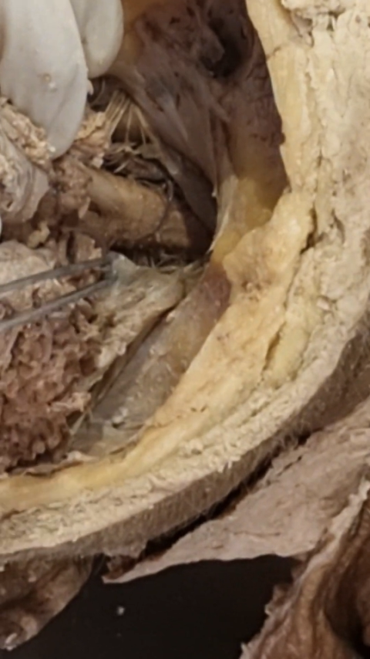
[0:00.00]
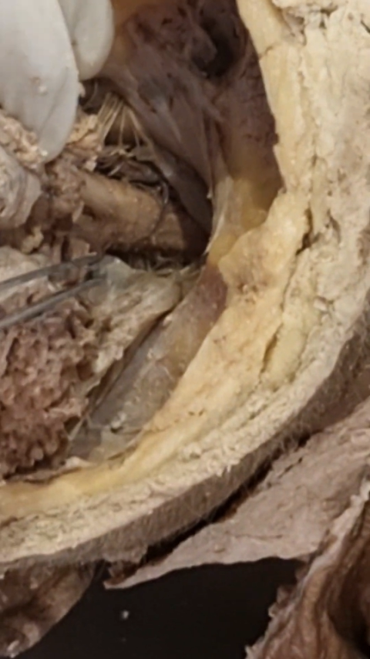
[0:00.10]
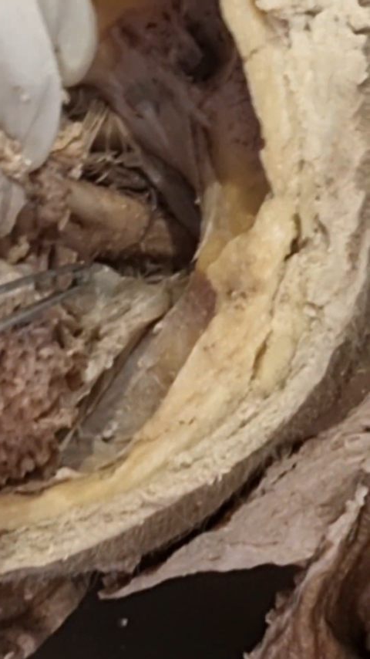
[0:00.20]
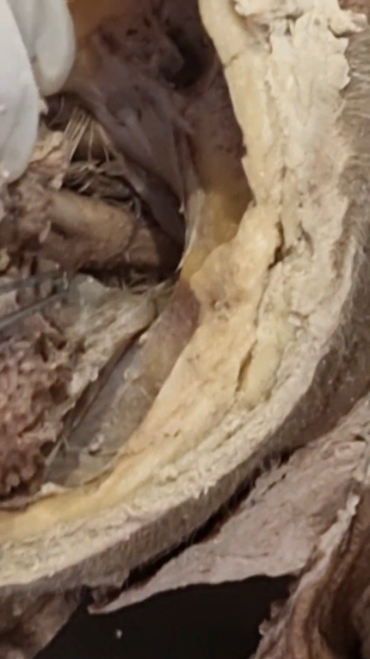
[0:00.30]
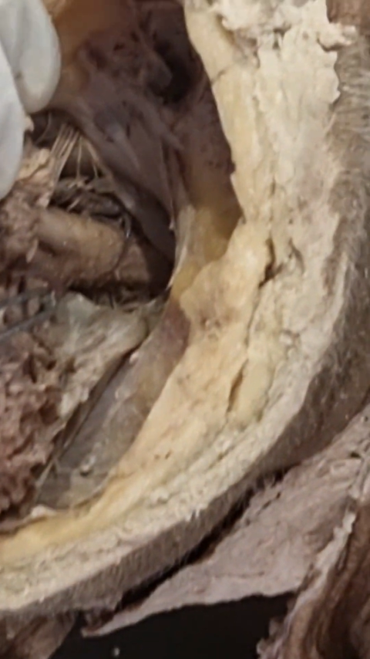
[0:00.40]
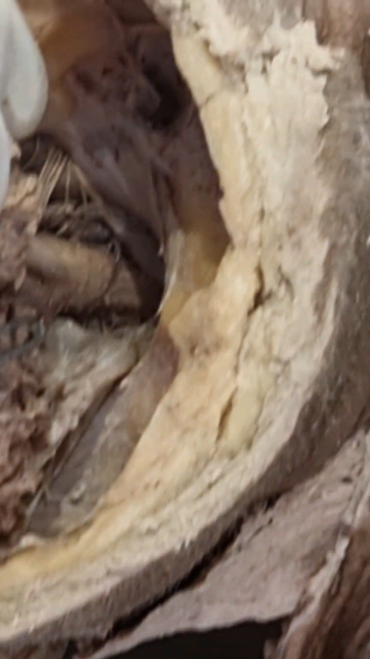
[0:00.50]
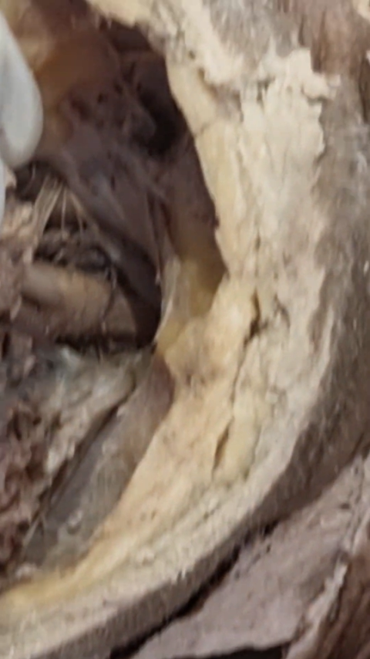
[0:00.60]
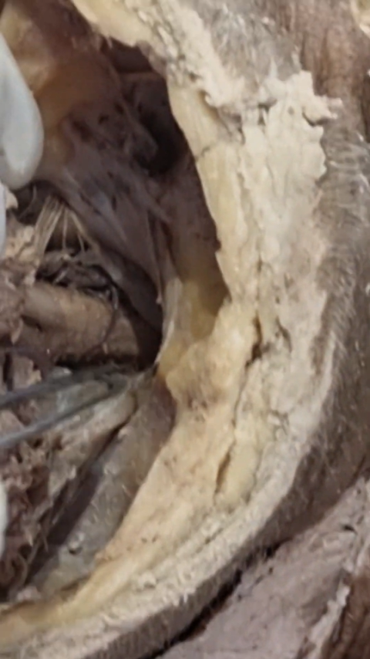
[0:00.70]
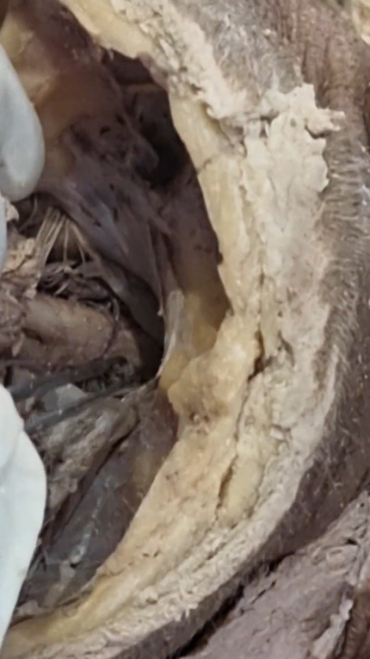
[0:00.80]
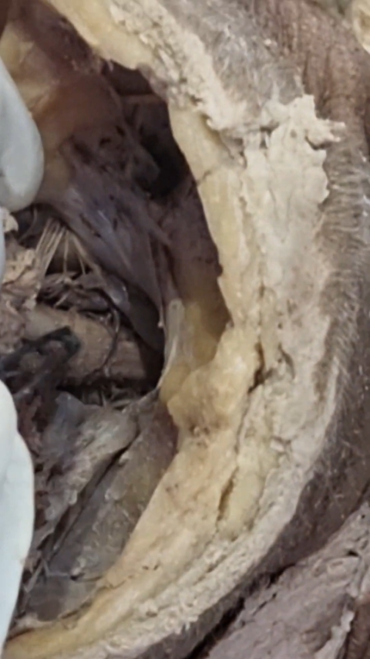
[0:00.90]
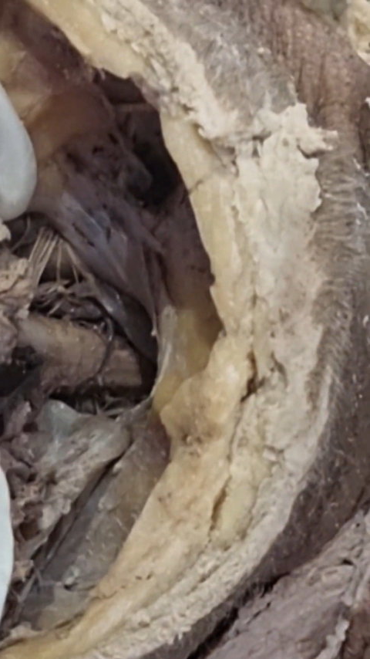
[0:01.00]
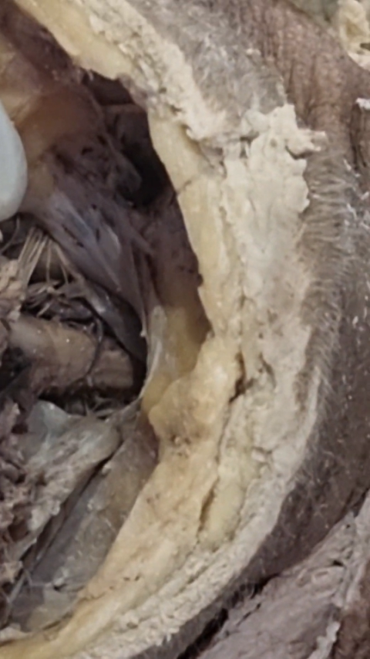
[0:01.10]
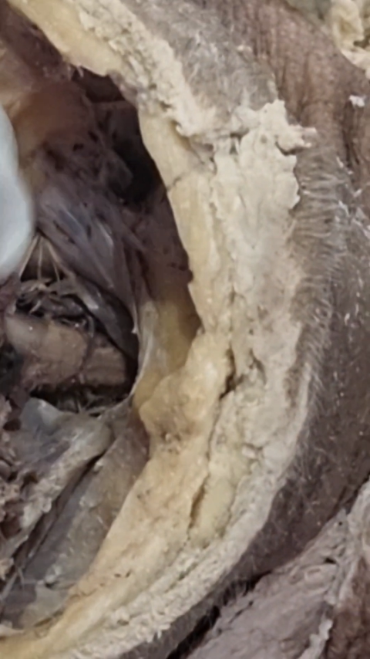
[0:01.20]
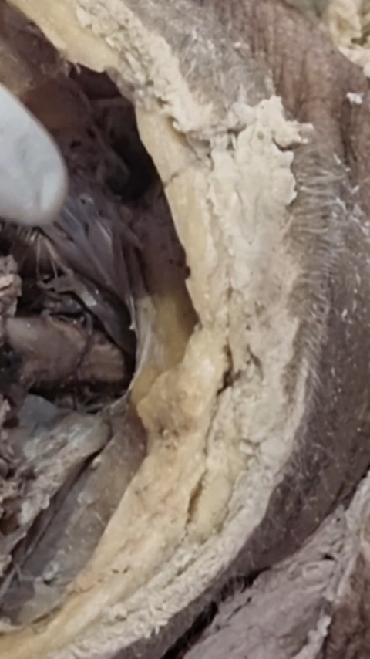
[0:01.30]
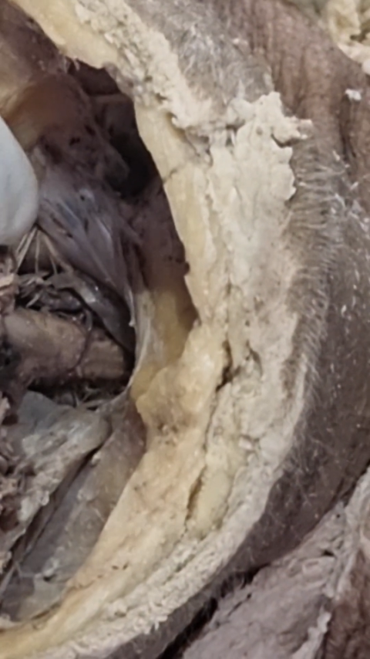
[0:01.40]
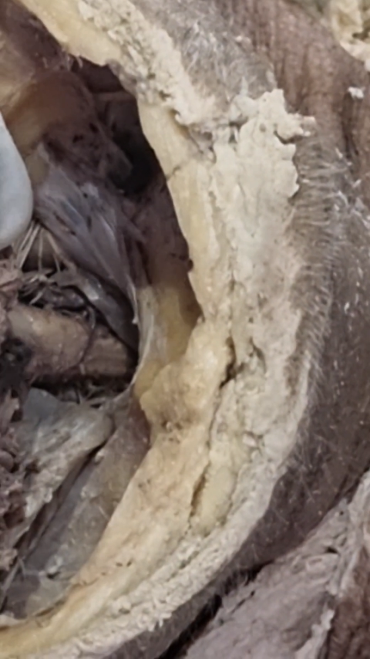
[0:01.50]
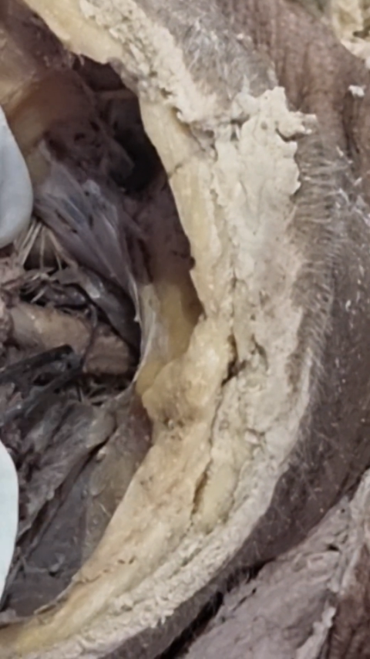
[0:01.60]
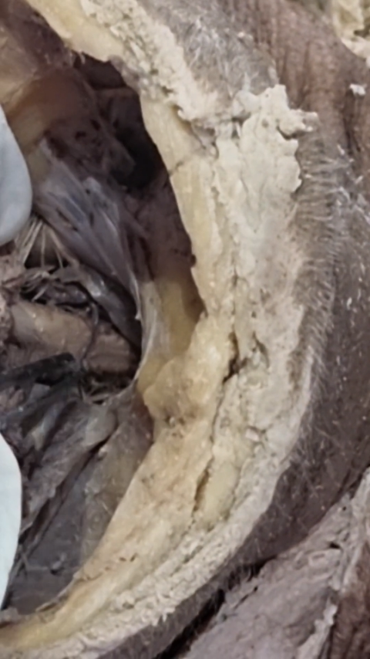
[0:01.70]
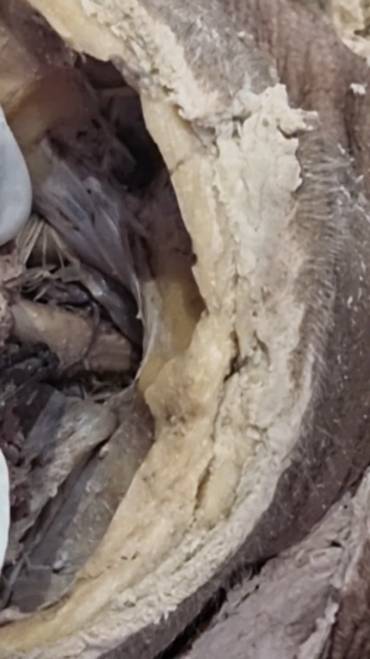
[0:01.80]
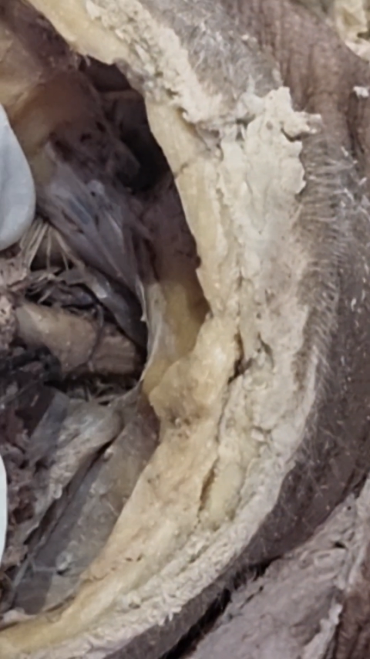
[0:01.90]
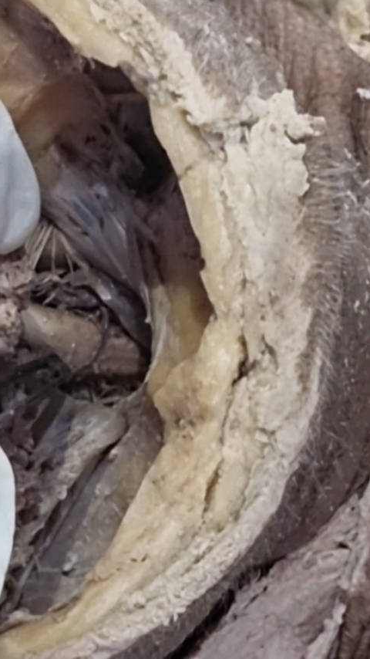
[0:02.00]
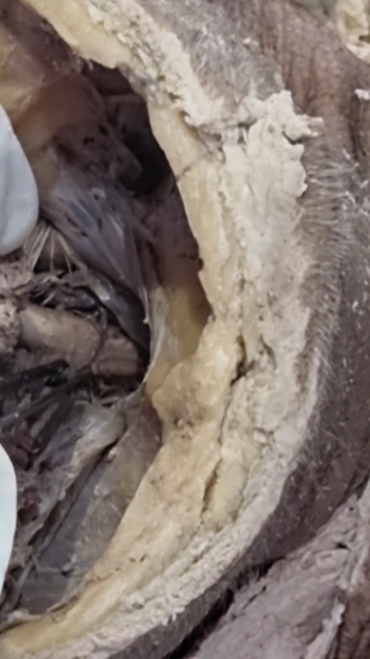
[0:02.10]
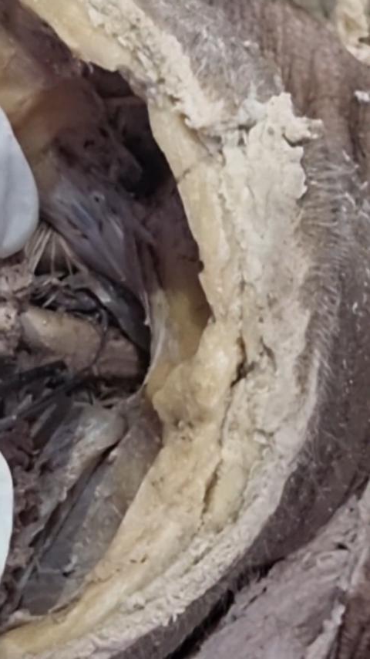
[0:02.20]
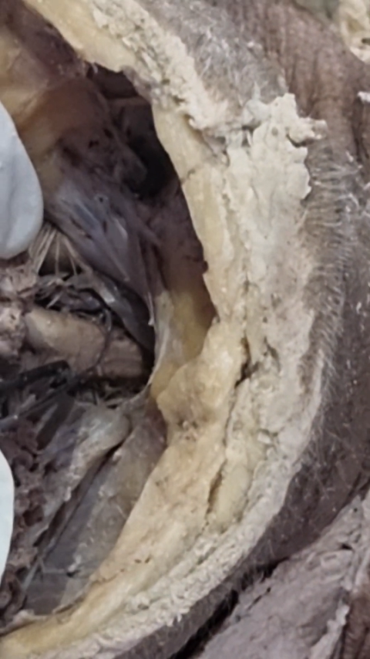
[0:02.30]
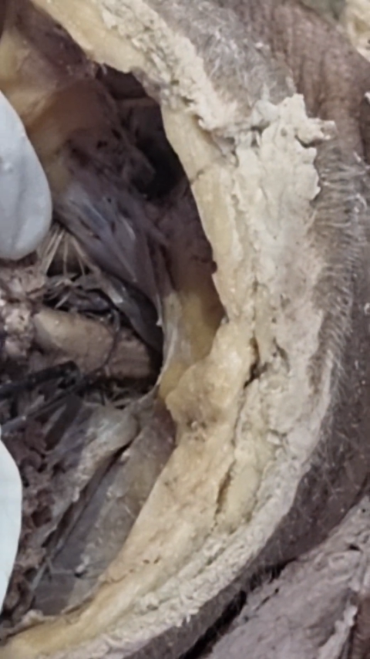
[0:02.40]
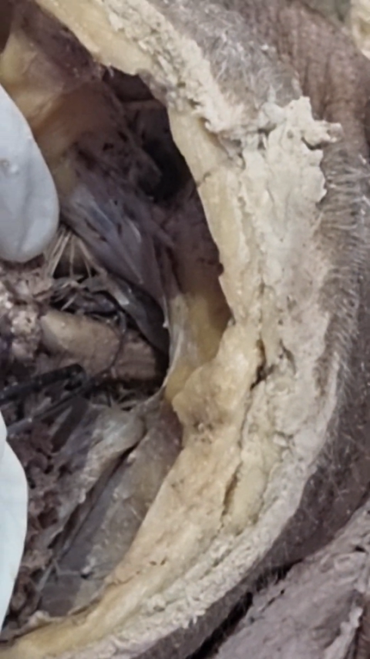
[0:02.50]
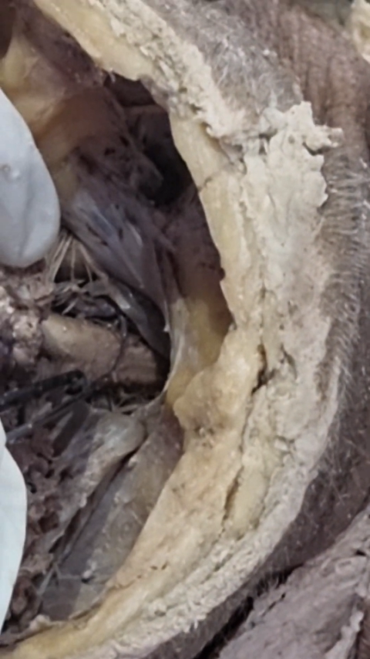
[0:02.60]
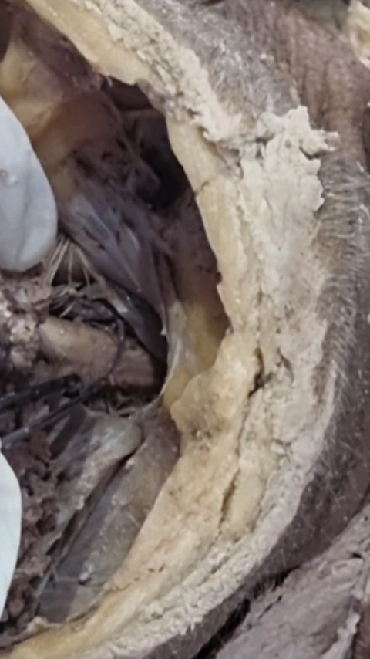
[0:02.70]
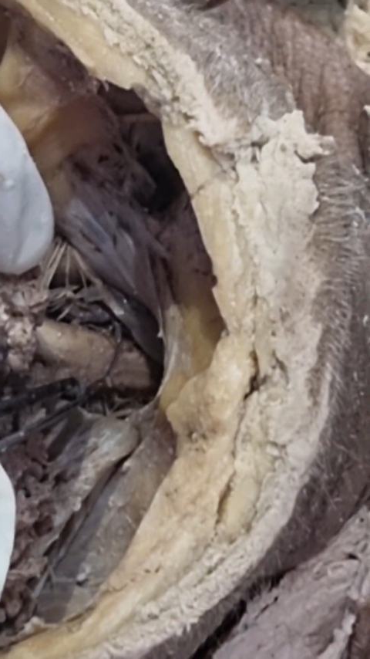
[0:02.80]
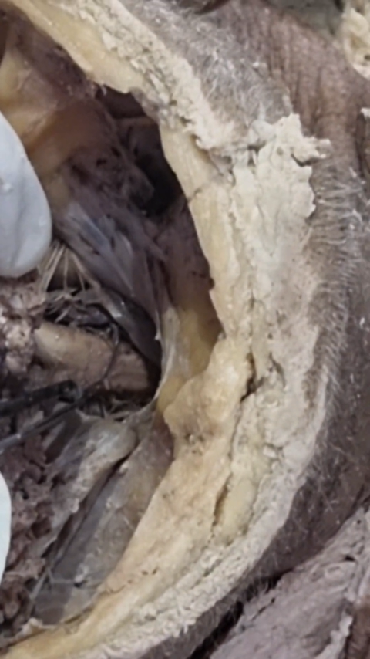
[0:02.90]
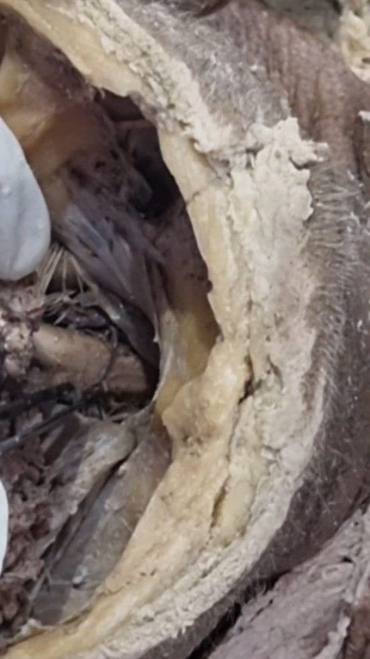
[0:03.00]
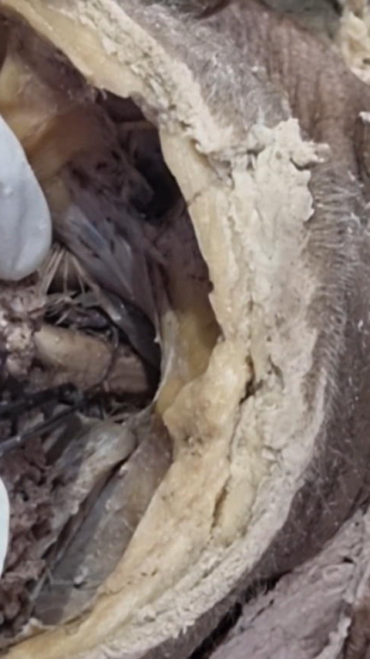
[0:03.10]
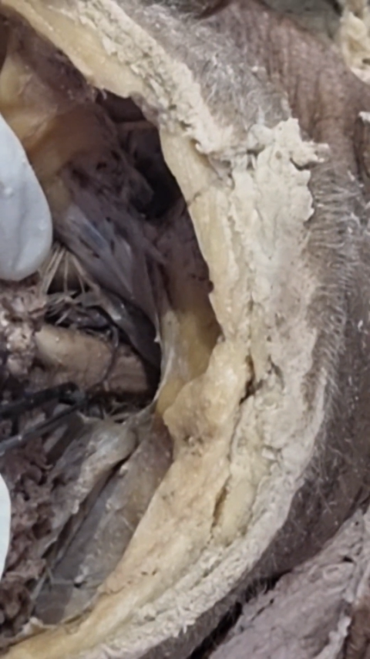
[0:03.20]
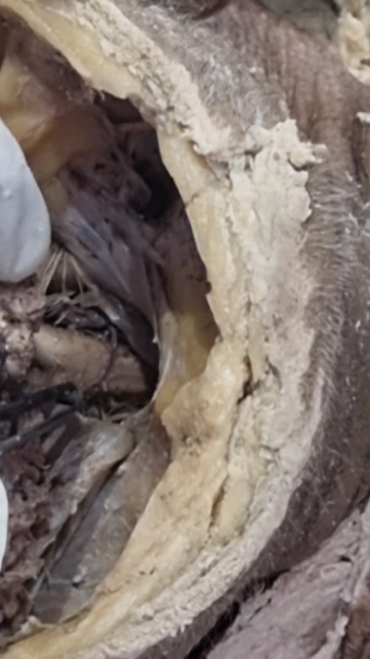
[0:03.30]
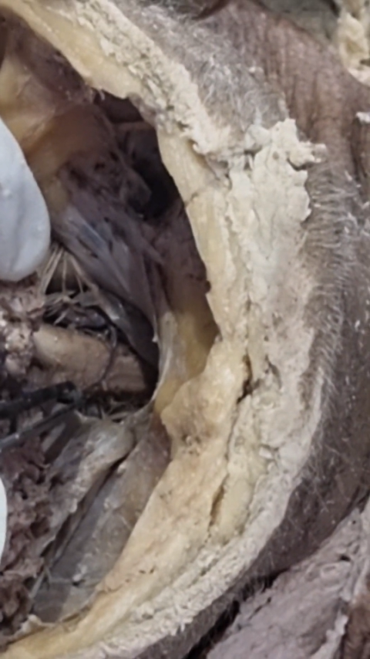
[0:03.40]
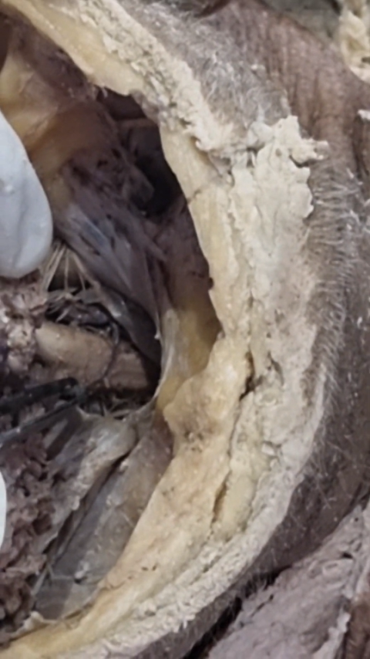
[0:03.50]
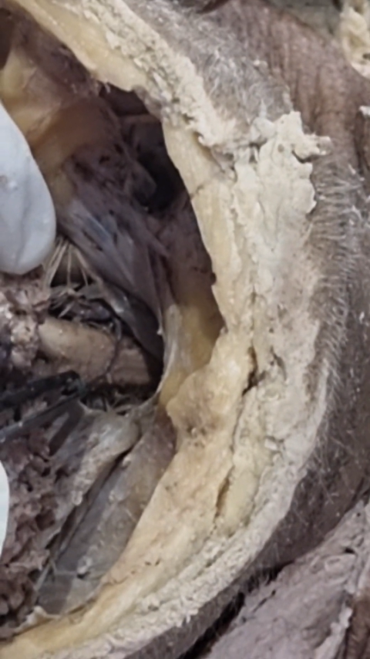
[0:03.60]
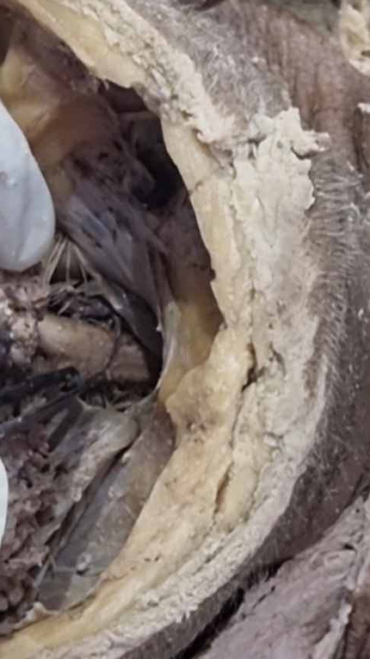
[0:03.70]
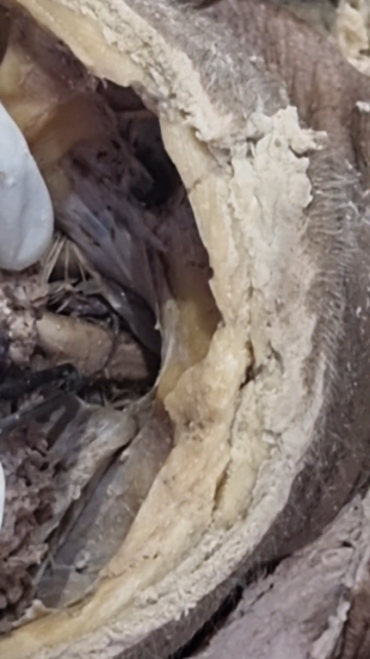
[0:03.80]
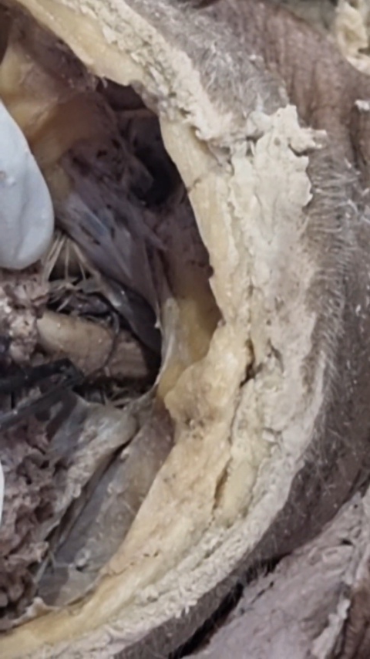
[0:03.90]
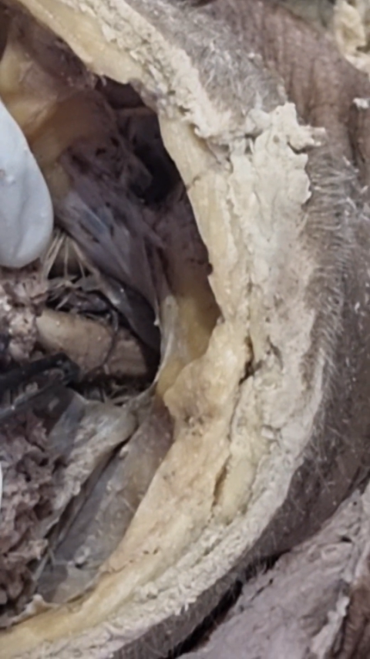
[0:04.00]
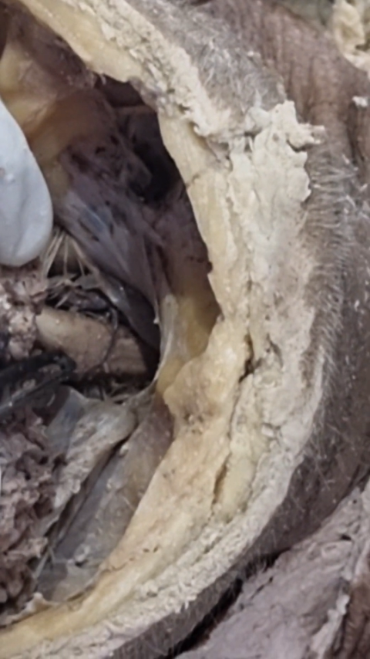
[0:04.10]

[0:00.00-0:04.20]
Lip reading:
(no speaker visible)